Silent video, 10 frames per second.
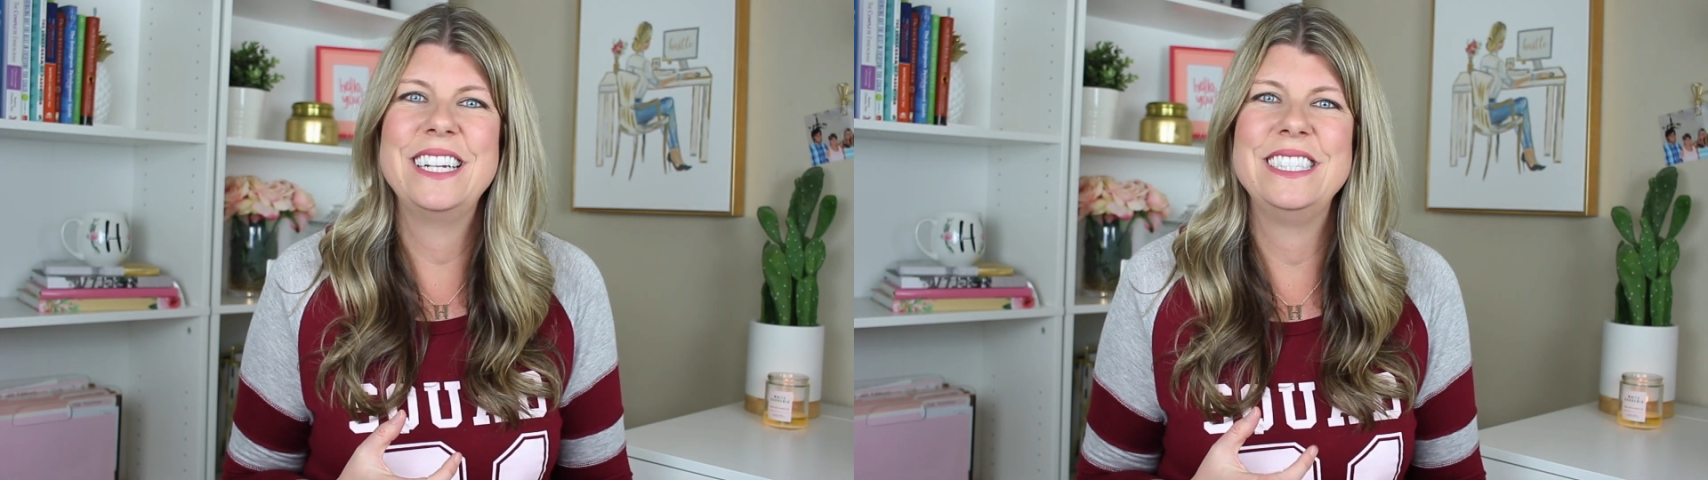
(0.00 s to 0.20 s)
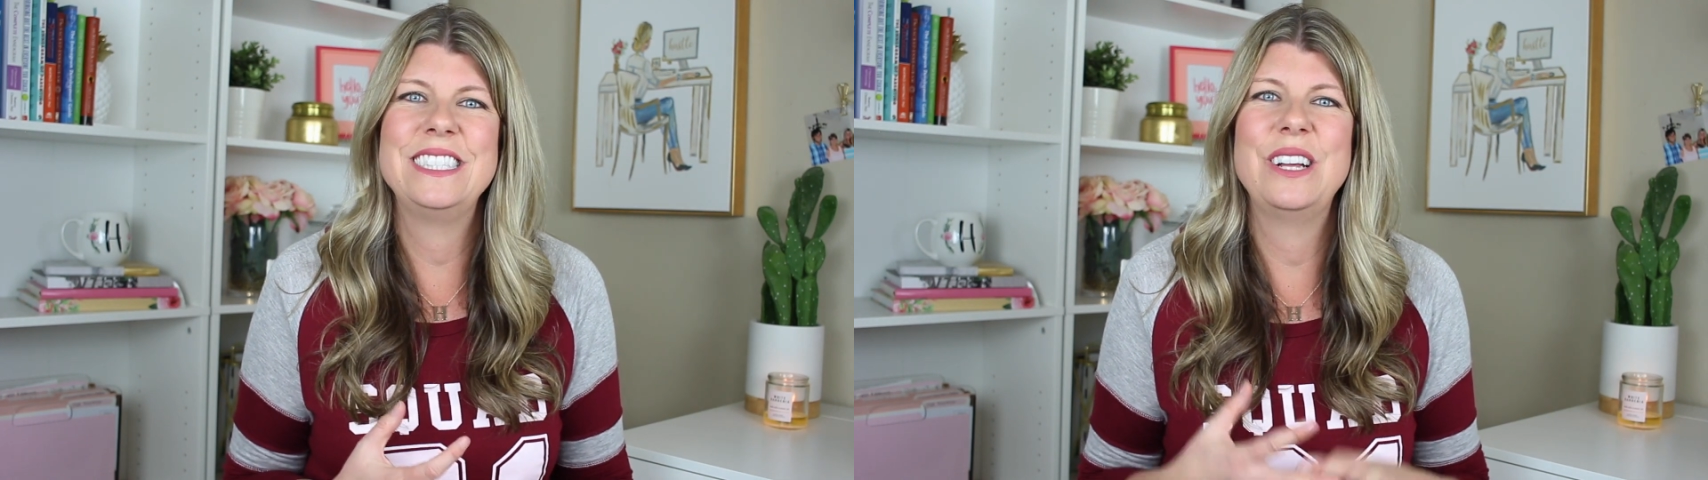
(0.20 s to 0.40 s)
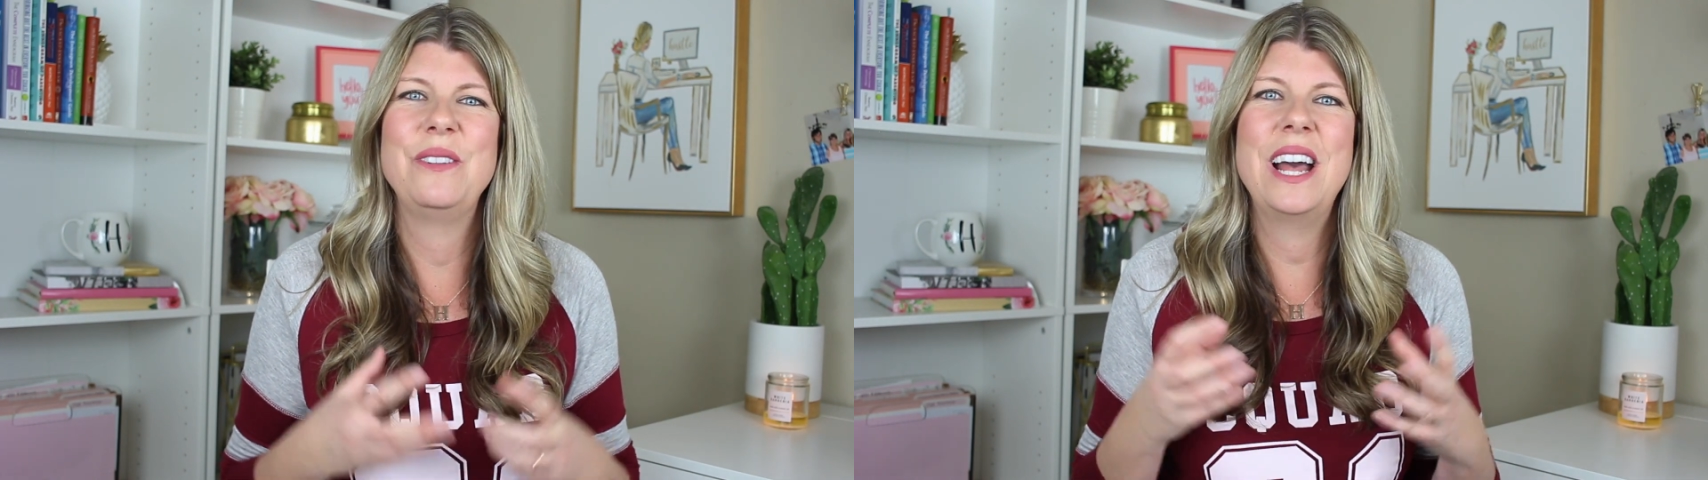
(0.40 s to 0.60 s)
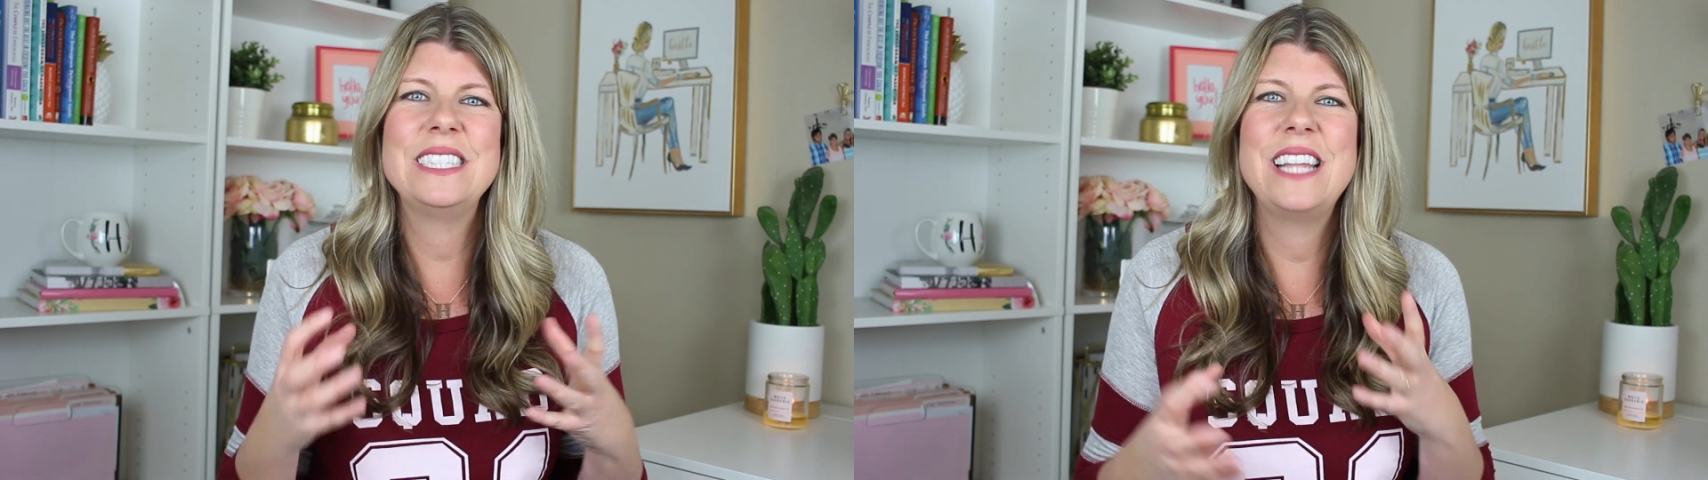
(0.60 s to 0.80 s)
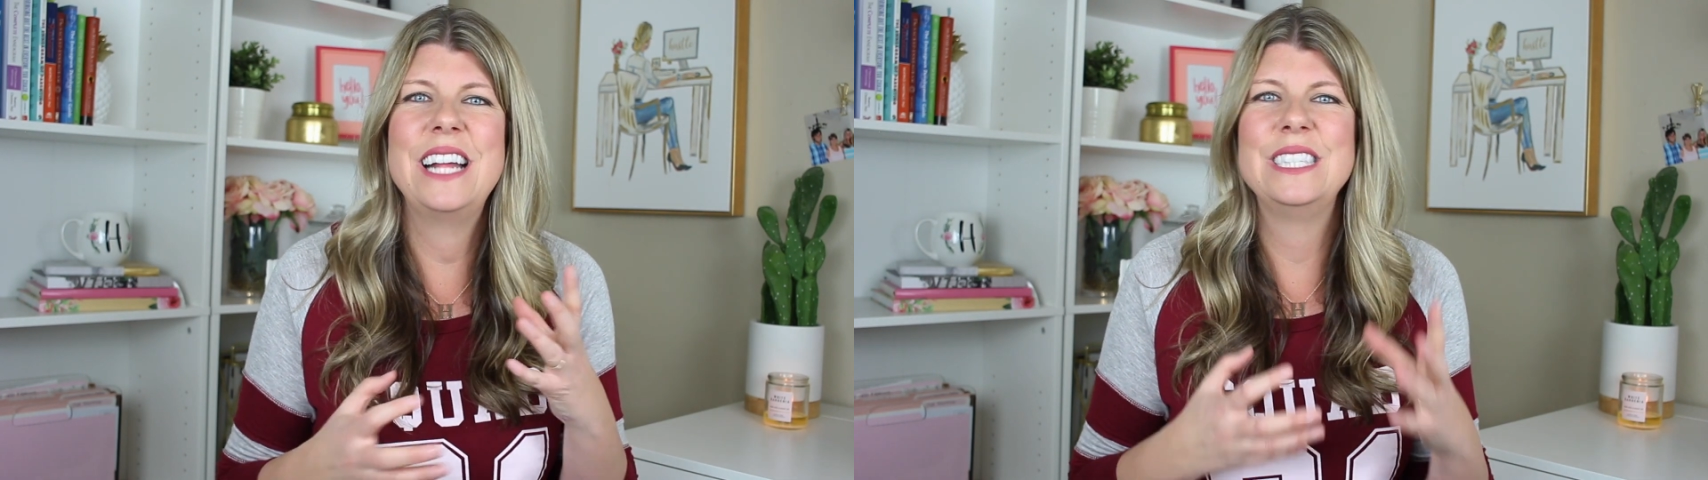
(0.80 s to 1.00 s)
And so
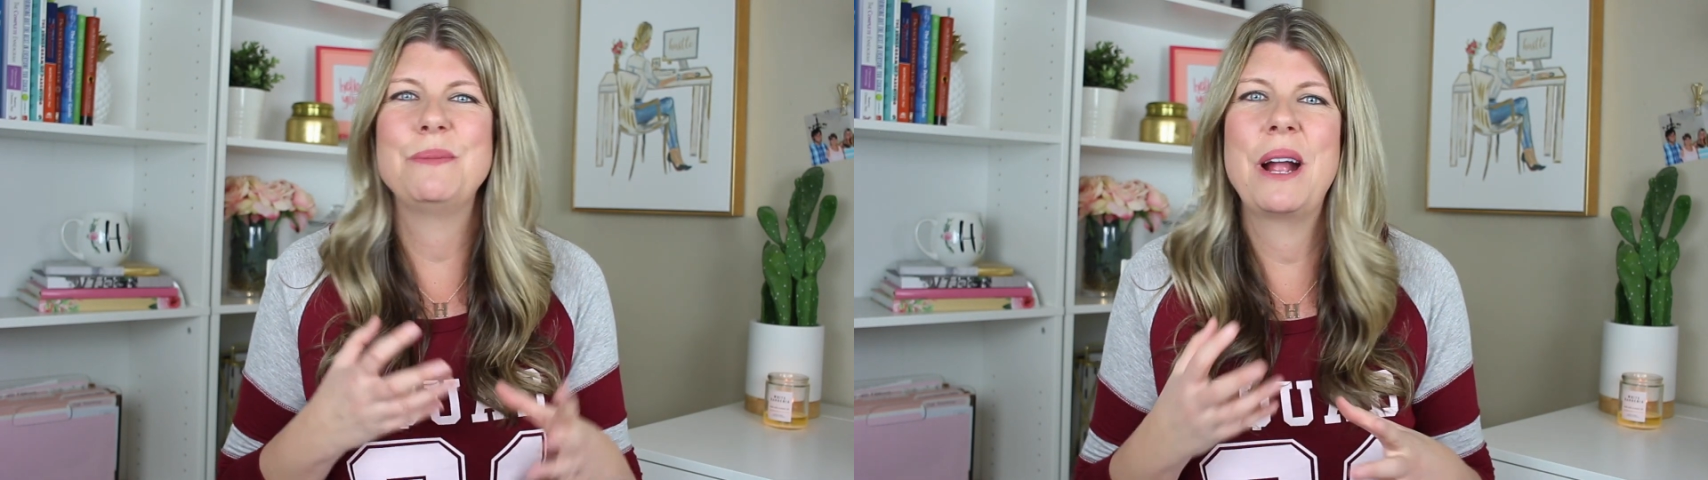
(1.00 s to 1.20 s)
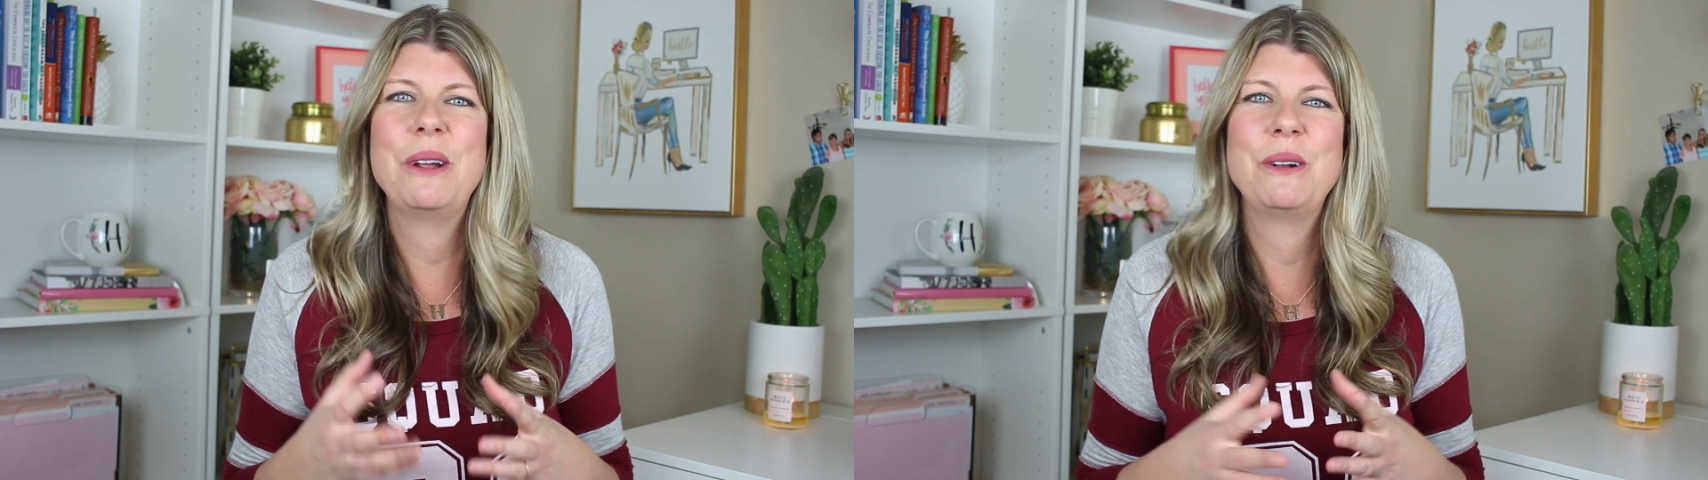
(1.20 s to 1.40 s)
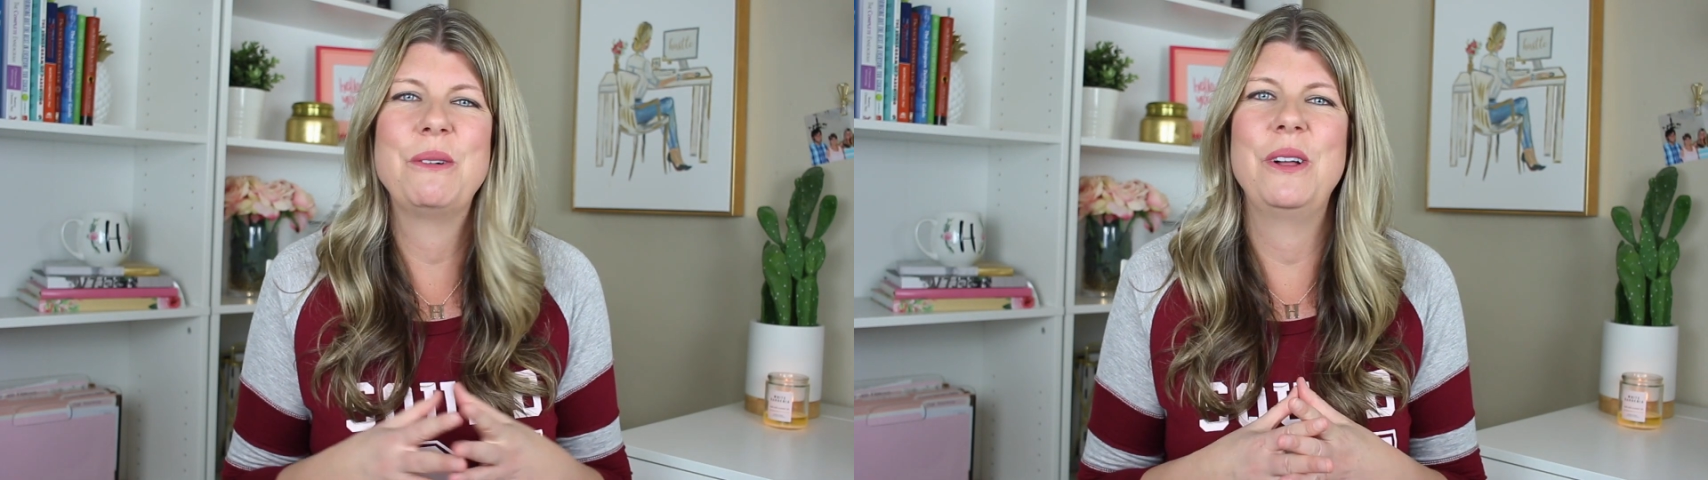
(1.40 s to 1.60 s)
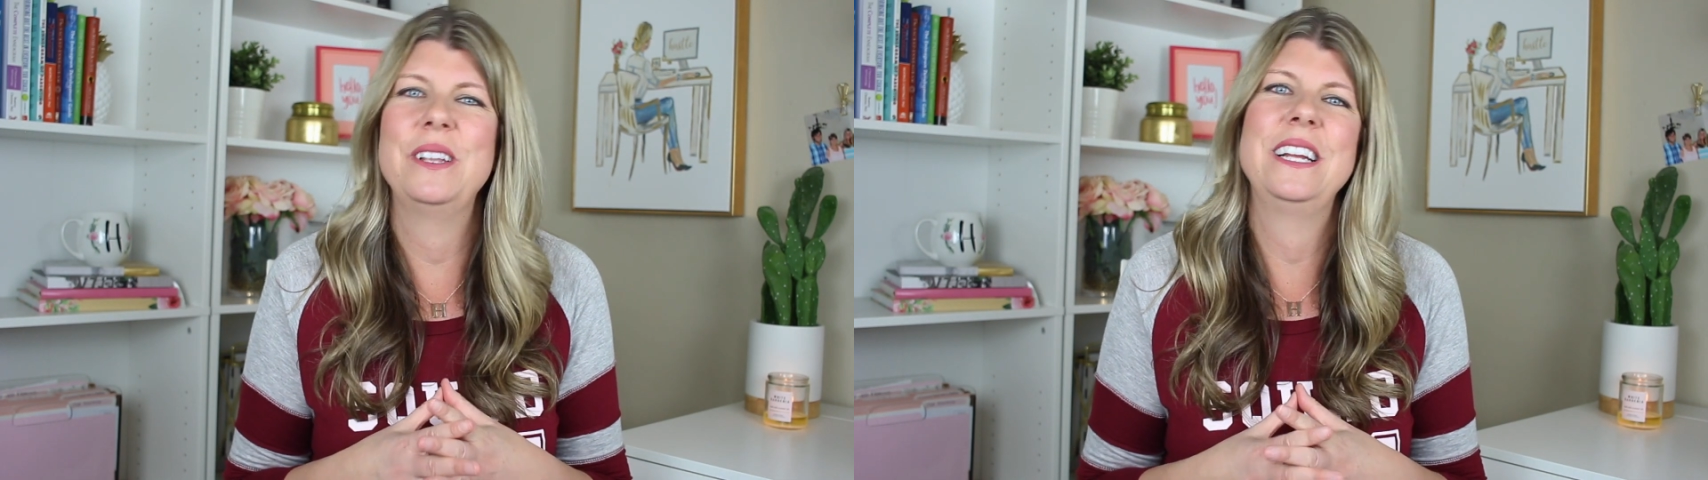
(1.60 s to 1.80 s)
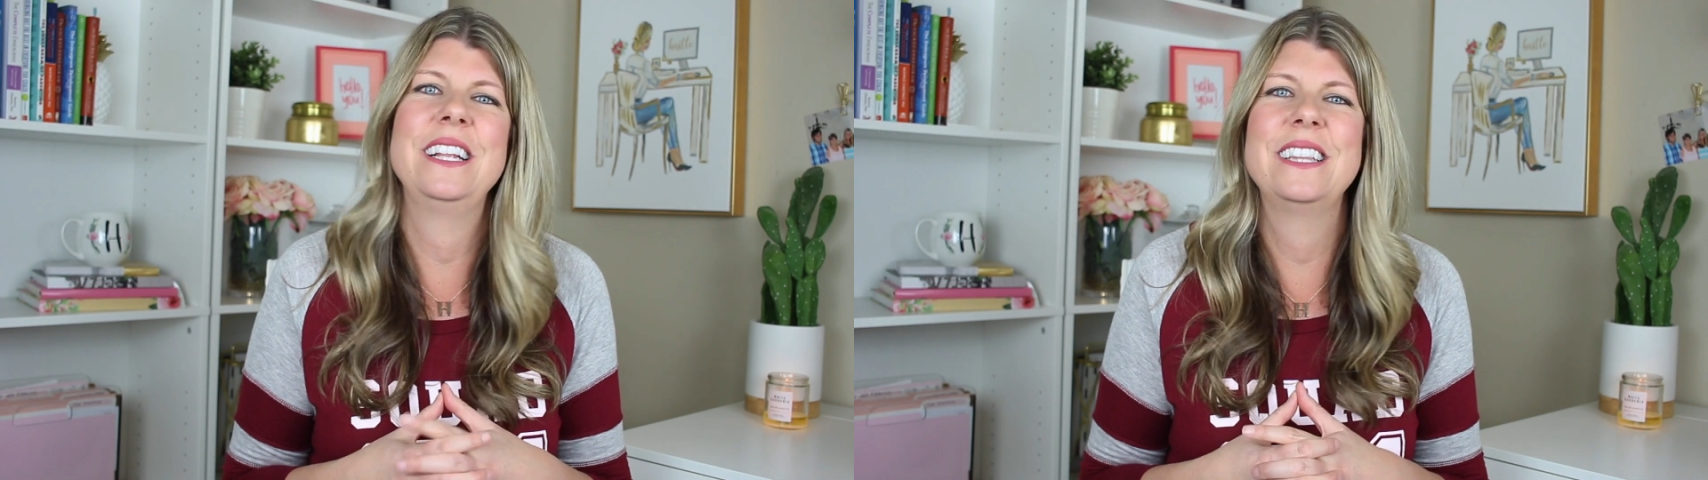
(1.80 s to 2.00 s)
that's that inspiring
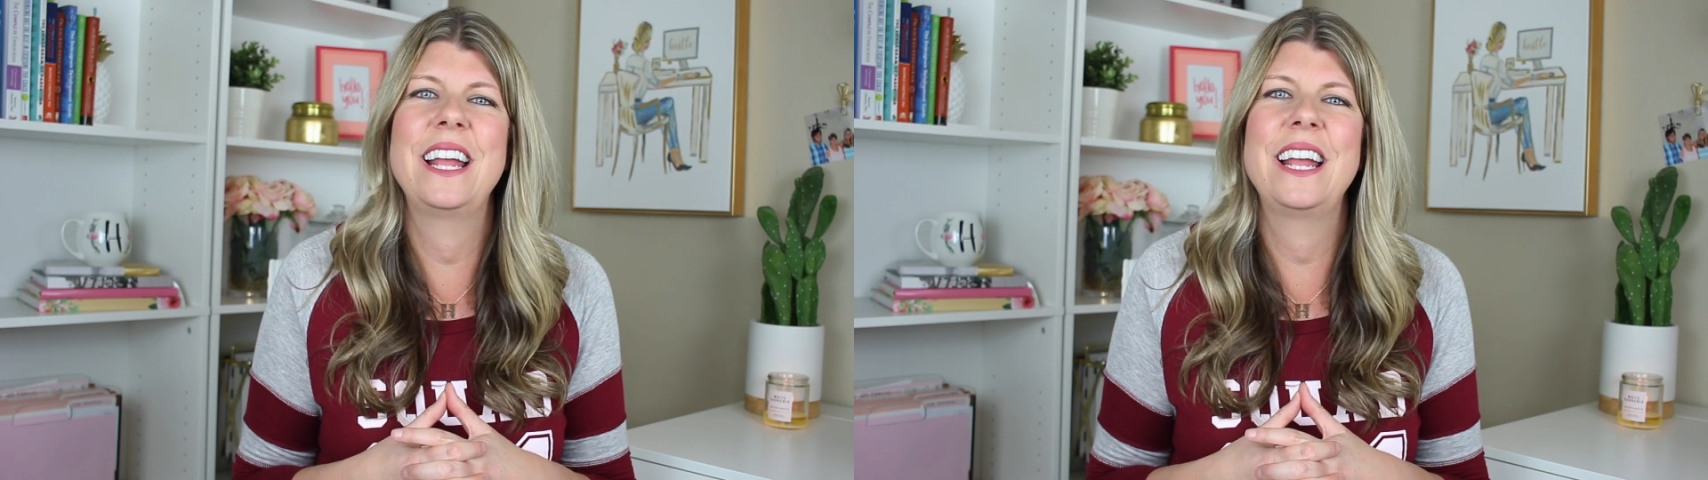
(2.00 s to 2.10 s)
quality.